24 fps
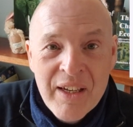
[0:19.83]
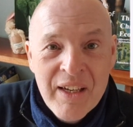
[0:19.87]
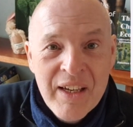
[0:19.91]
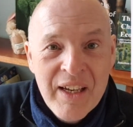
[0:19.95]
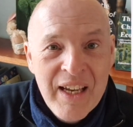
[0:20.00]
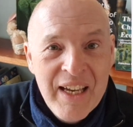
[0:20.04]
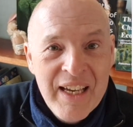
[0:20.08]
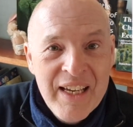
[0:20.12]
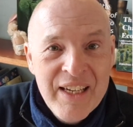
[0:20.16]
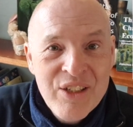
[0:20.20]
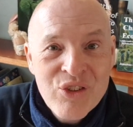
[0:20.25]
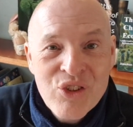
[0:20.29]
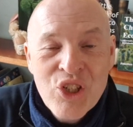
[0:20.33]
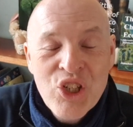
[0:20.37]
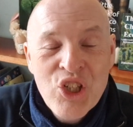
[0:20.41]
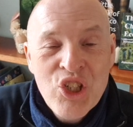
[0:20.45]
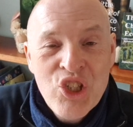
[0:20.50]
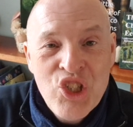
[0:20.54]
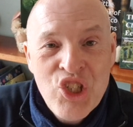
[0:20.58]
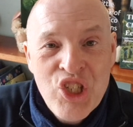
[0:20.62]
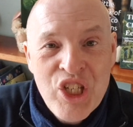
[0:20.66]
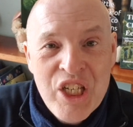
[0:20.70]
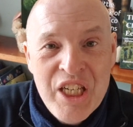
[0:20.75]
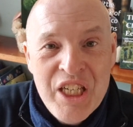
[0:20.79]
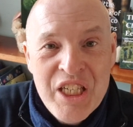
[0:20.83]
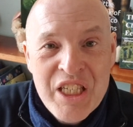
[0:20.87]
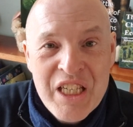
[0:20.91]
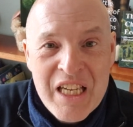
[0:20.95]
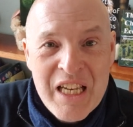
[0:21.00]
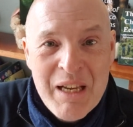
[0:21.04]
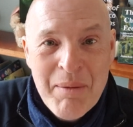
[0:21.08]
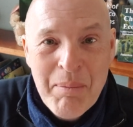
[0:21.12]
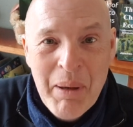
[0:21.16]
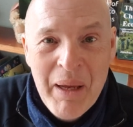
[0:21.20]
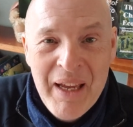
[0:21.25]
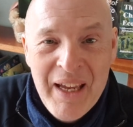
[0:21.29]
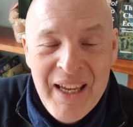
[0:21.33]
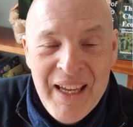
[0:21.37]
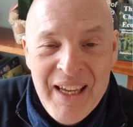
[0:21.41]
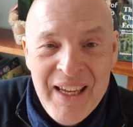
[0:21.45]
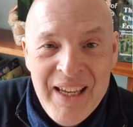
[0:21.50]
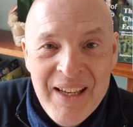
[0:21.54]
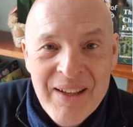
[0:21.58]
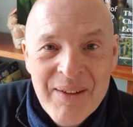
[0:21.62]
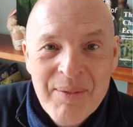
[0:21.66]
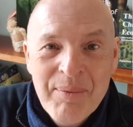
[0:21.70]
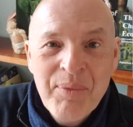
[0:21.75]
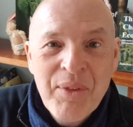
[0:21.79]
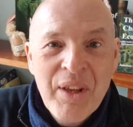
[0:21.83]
is GDP